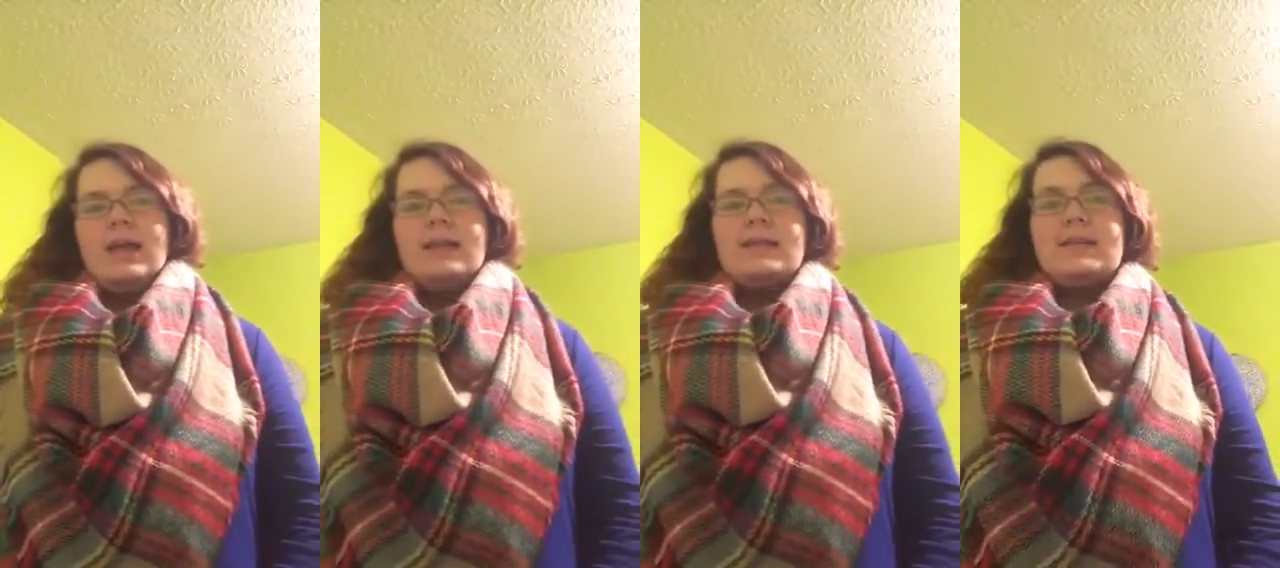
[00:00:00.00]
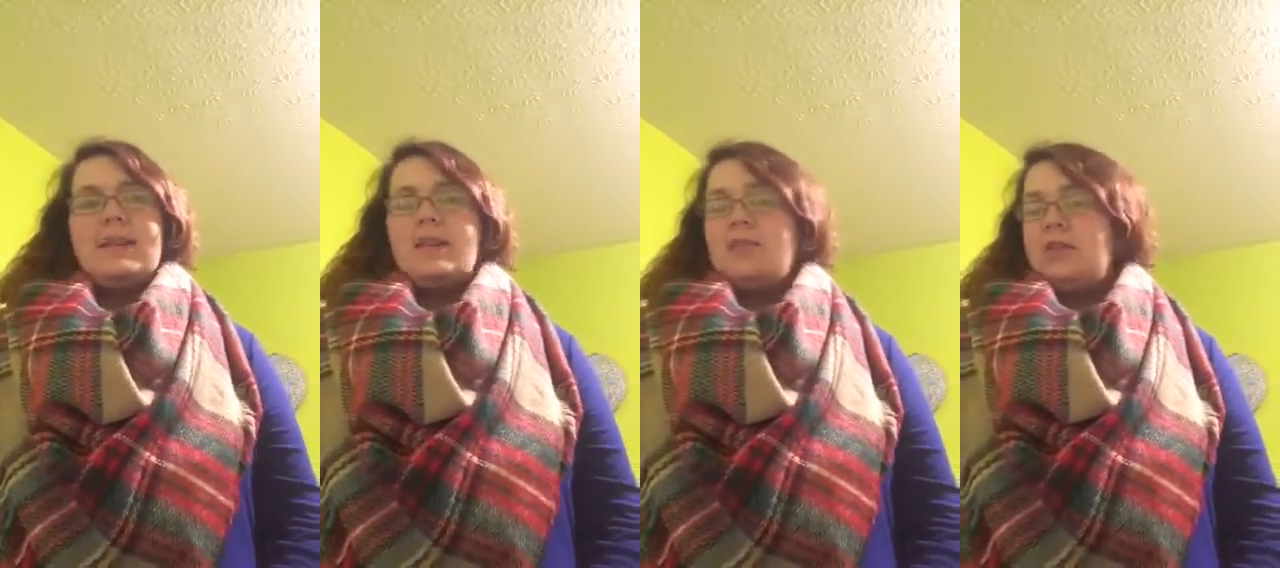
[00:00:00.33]

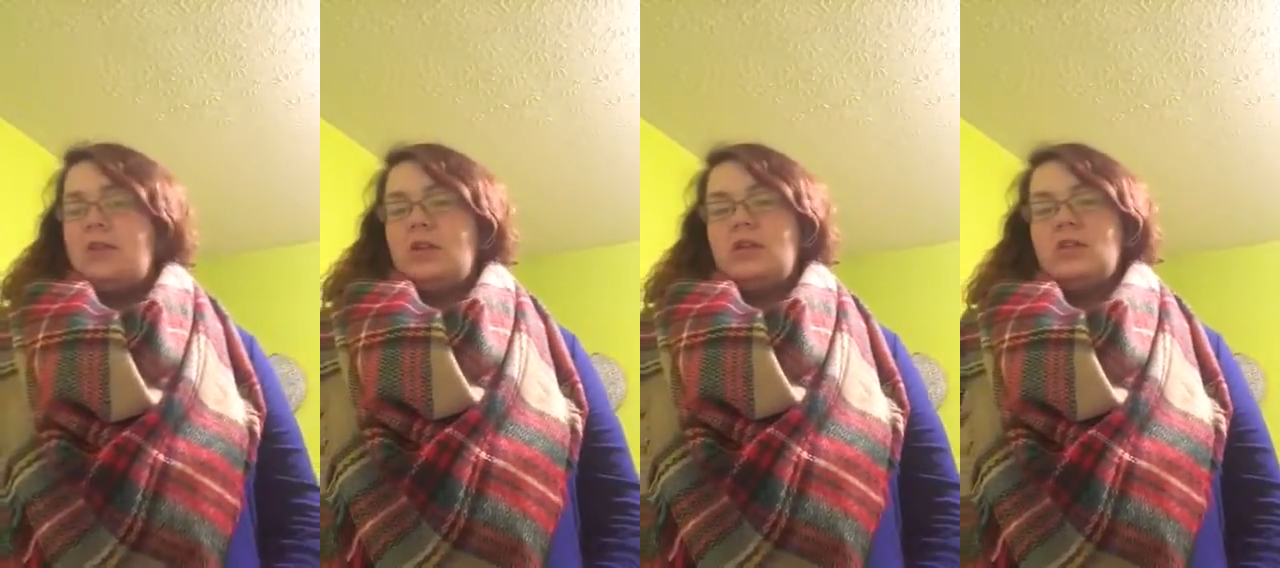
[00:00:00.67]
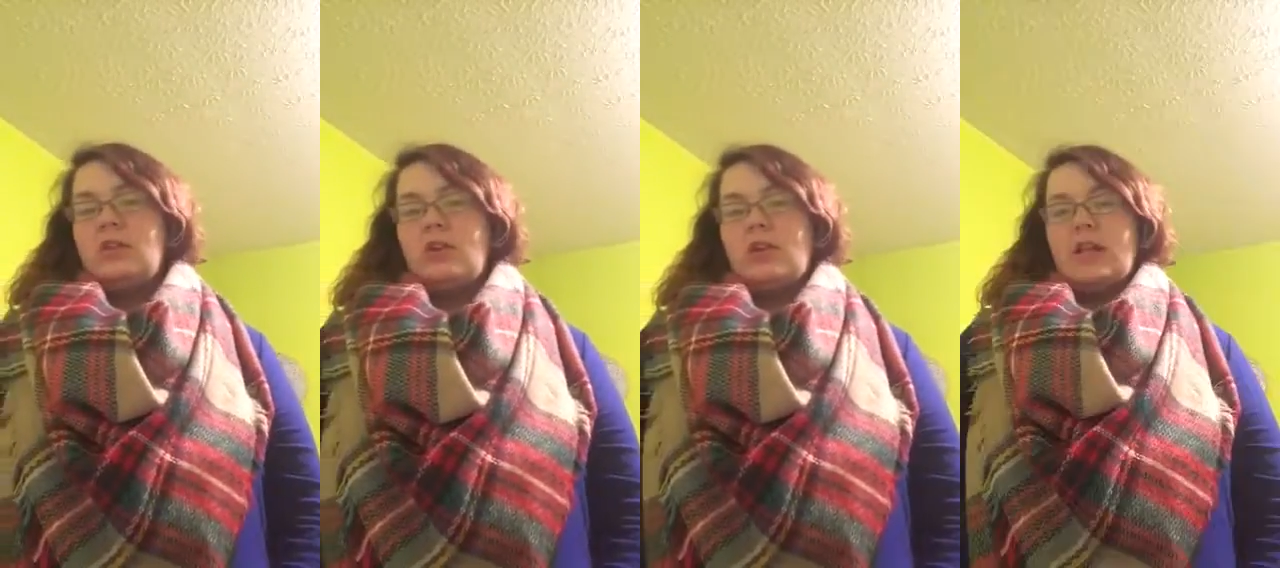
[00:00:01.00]
Instead of students
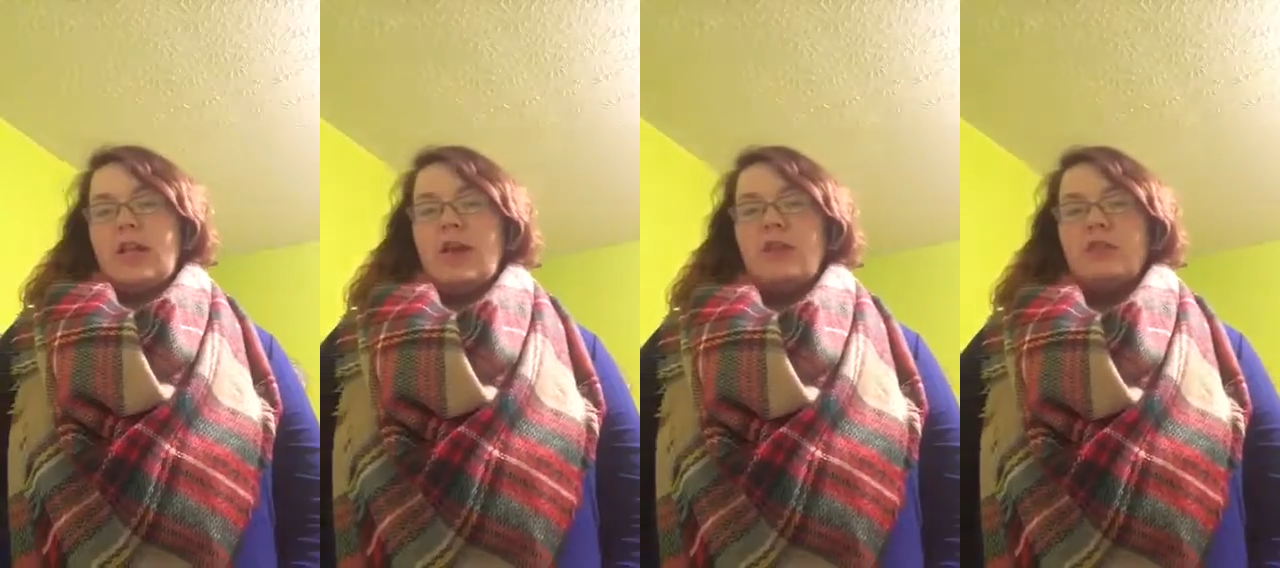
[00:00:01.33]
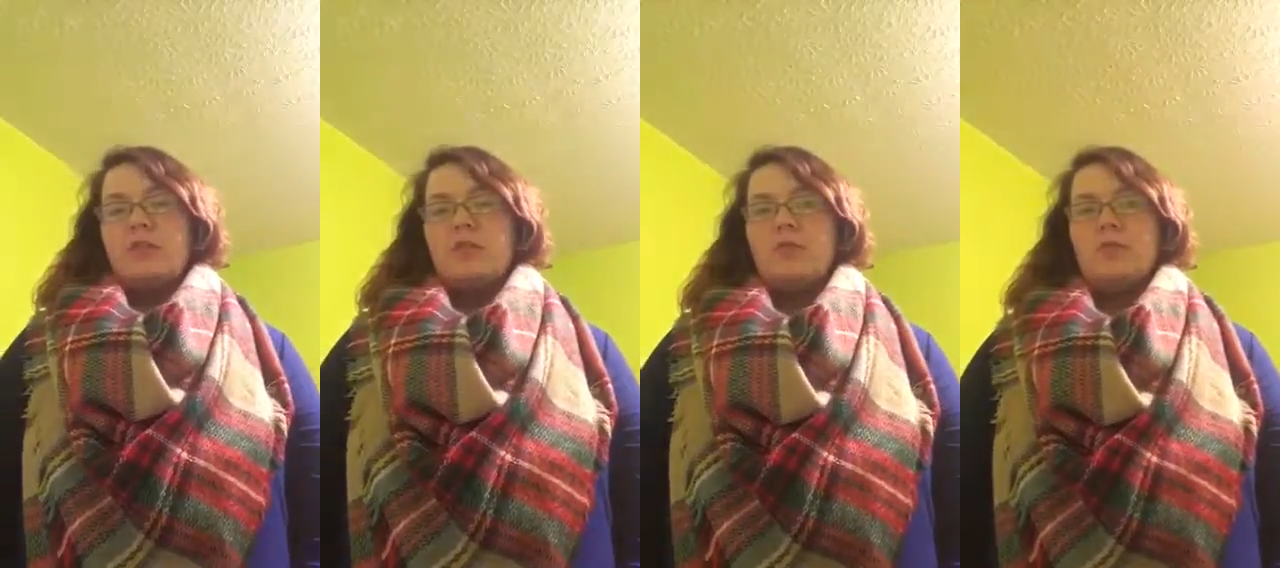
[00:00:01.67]
learning how to